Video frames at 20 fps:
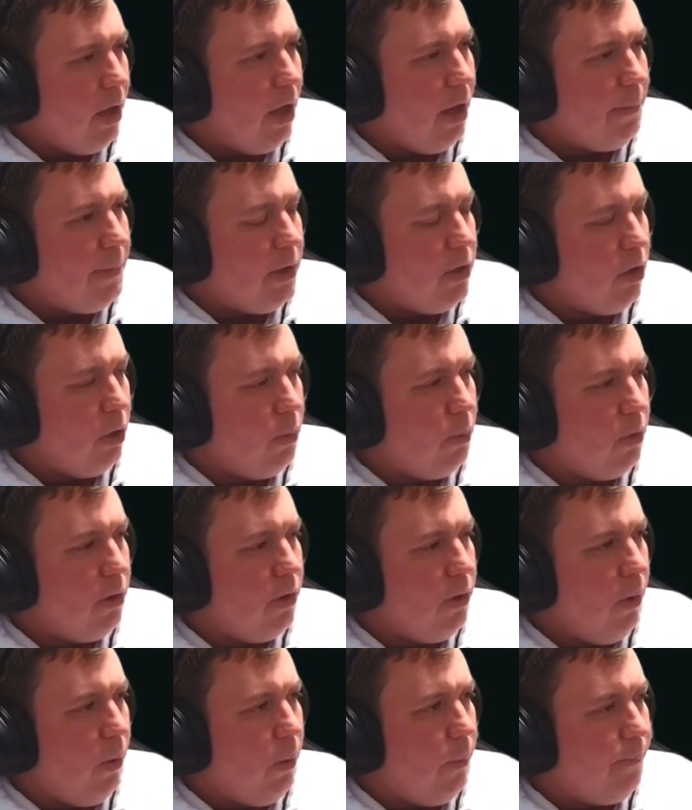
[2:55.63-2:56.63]
You don't want
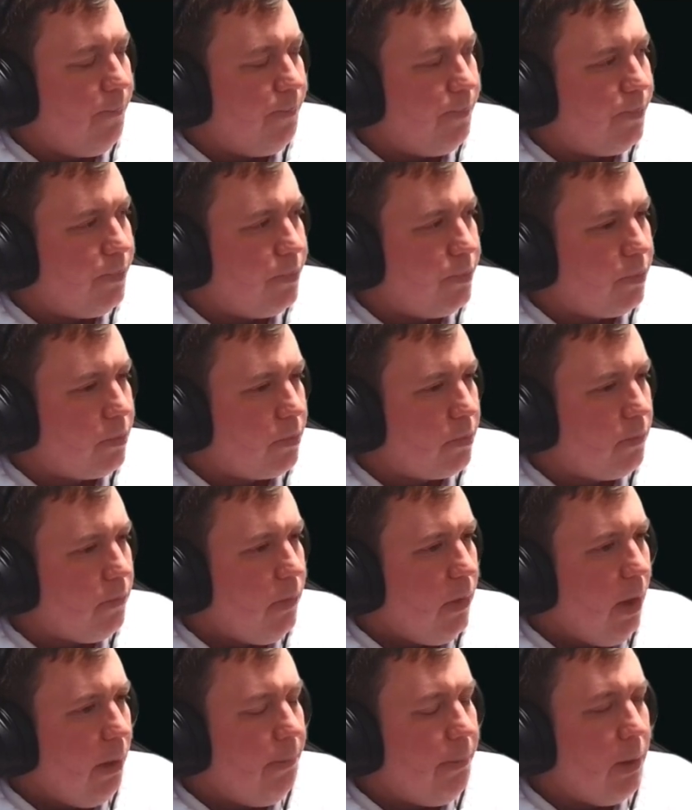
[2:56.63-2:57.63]
to
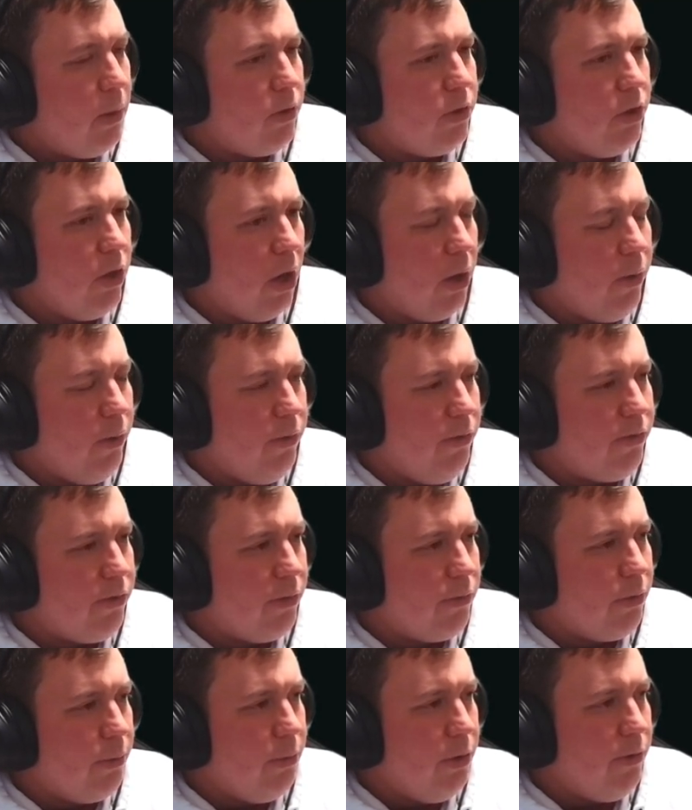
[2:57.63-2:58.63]
build loads of
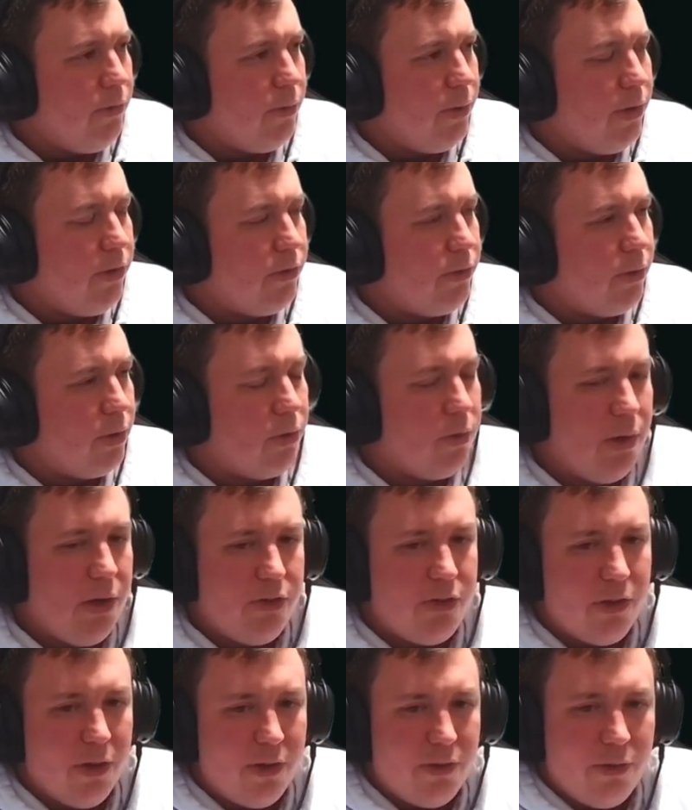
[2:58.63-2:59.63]
removal into a
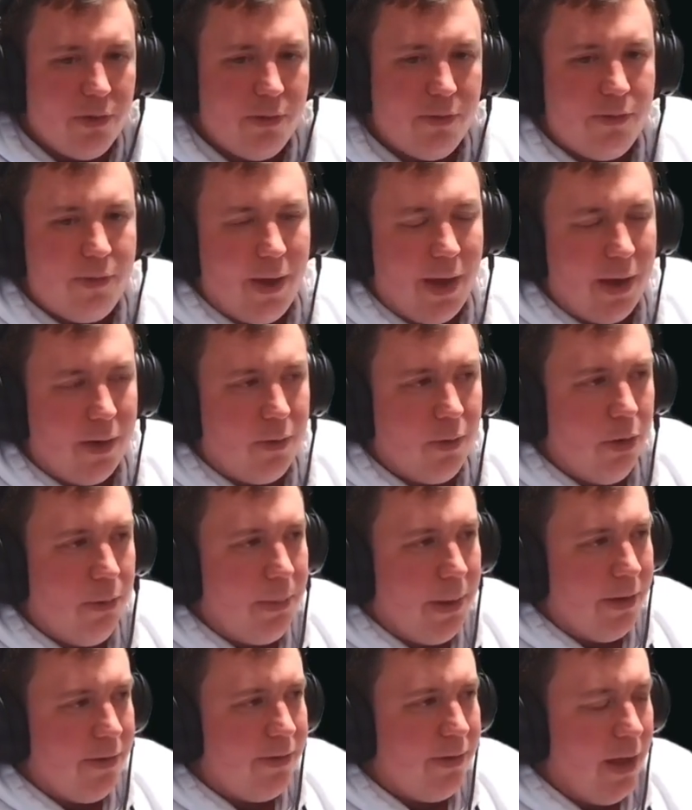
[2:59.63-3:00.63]
creature sort of aggro
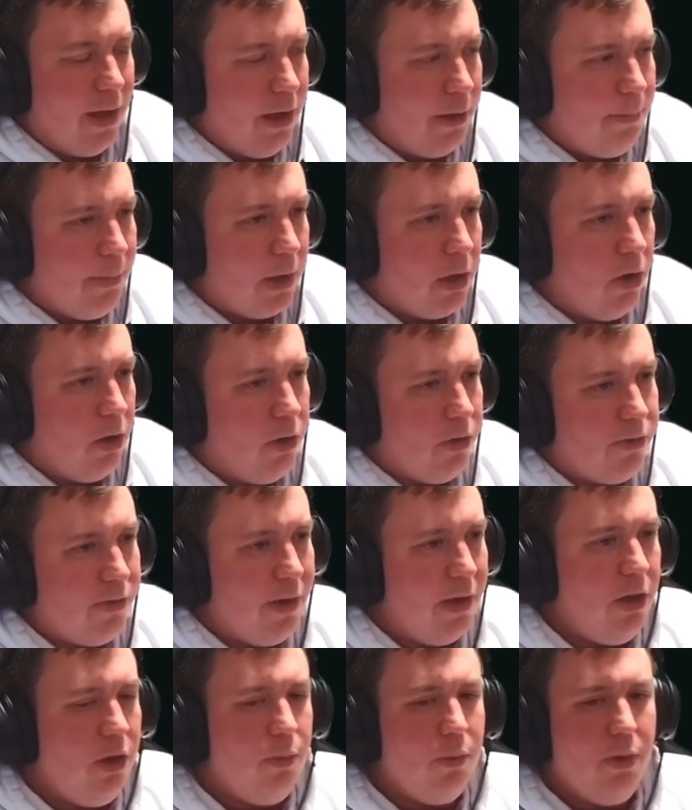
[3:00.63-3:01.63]
based deck, because
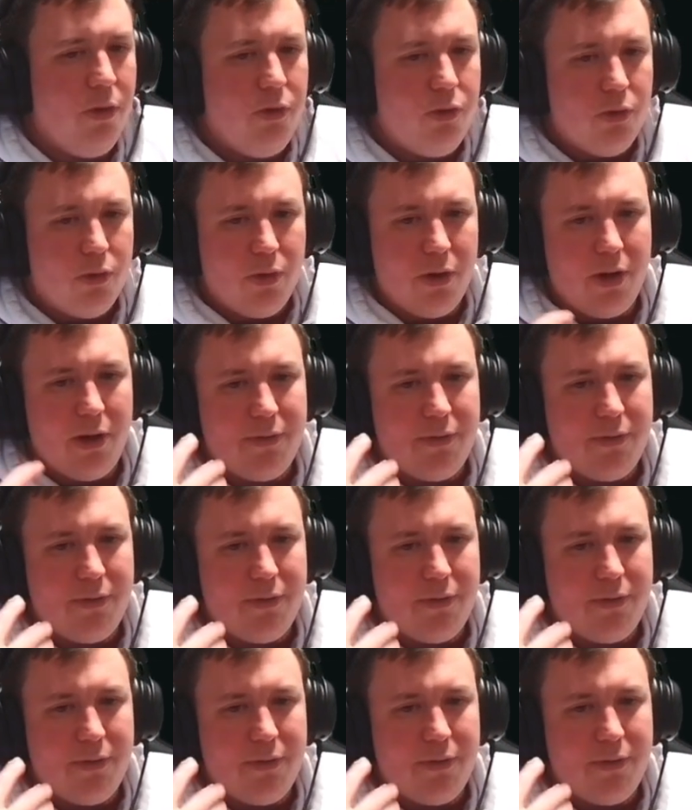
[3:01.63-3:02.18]
then you won't draw enough